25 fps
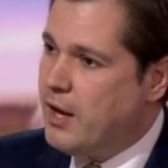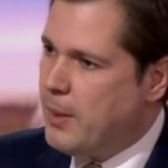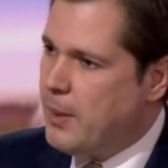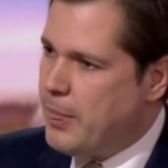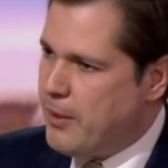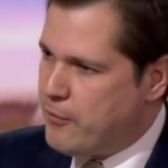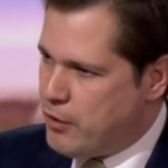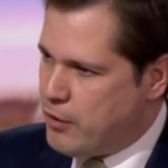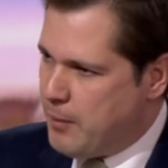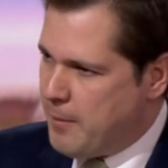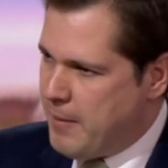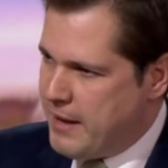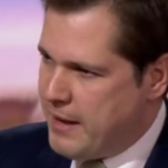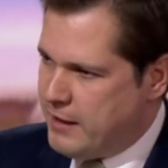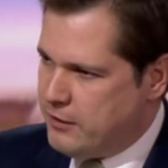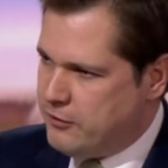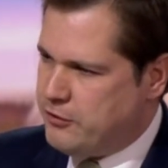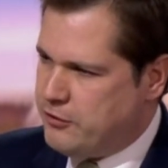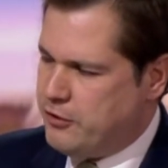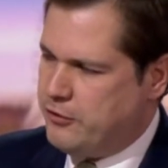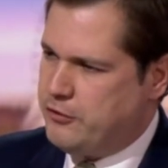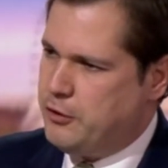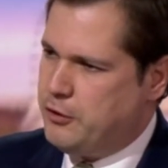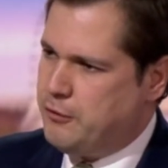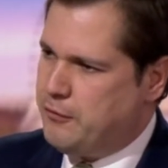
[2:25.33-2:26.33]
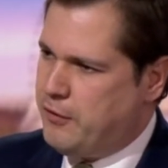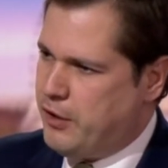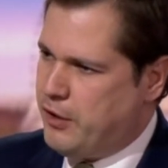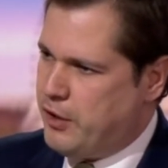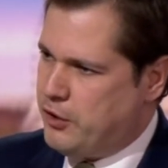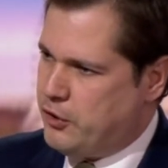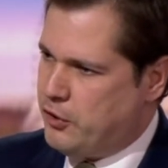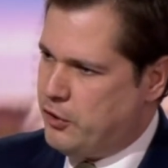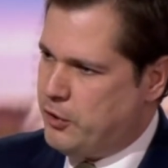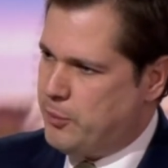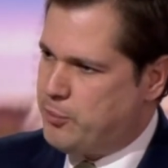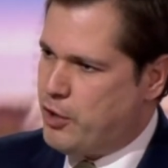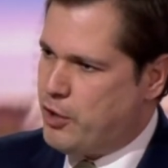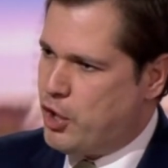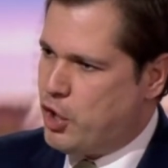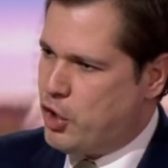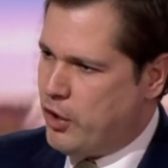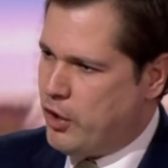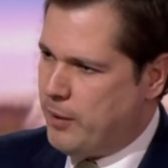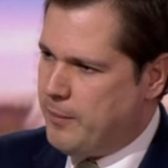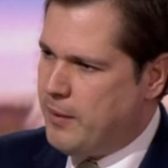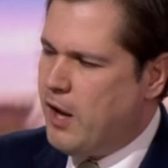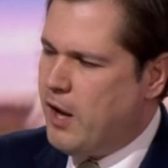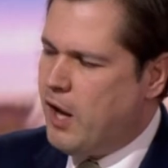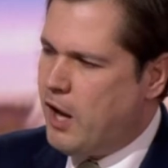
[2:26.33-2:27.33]
There remains, as you've heard on the
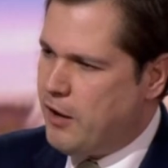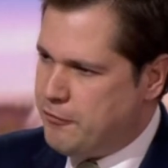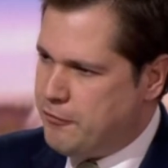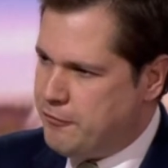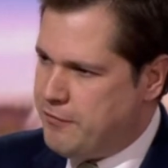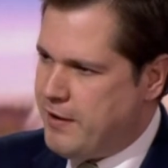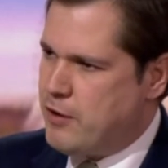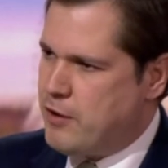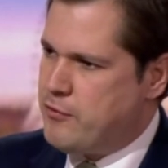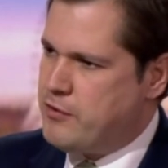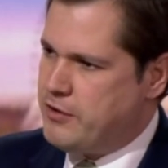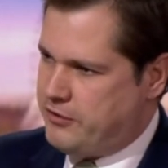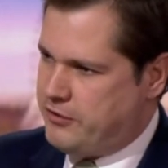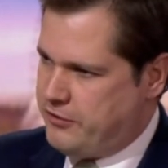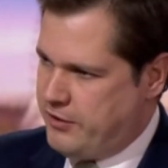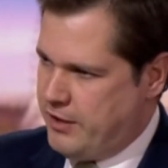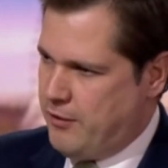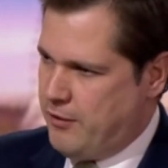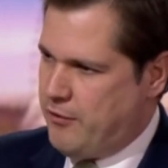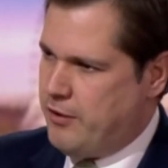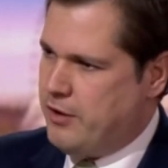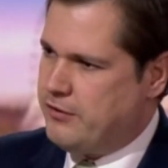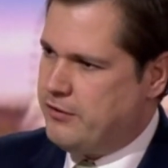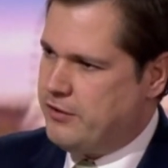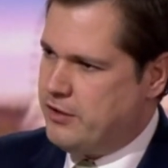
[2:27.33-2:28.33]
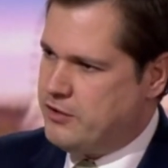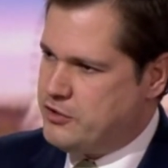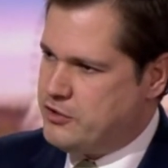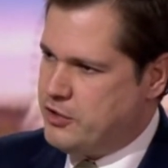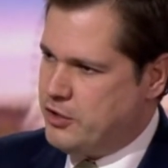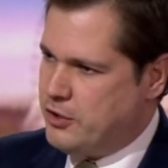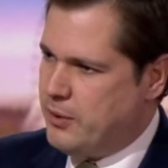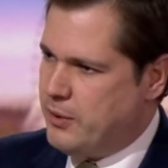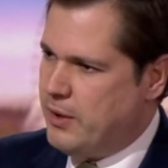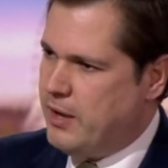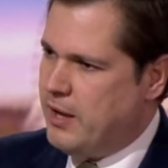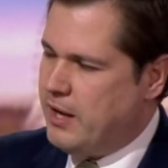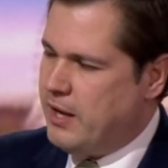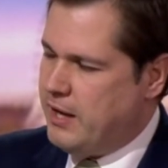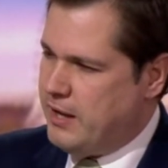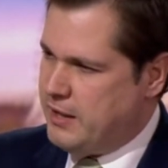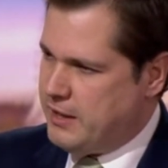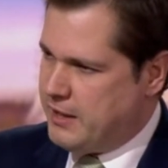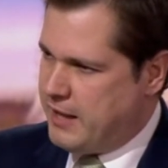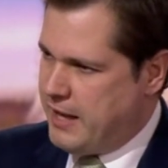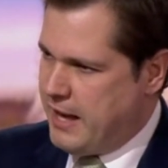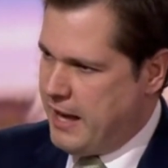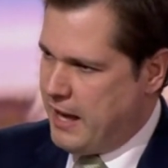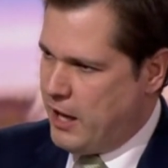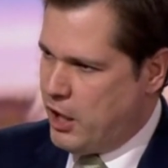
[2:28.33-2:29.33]
programme, a very serious issue in
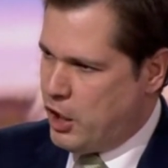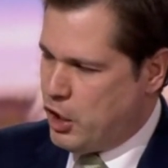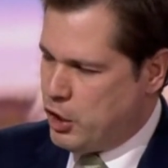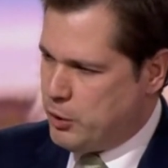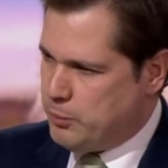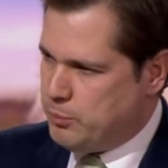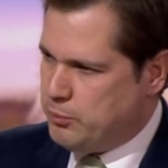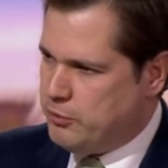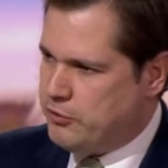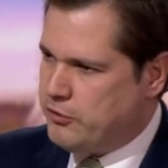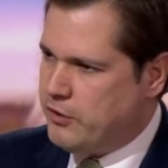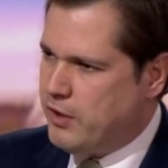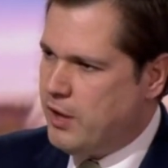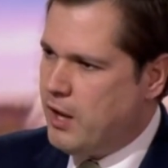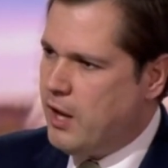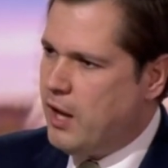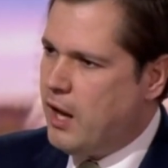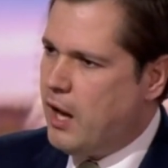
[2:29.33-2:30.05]
care homes.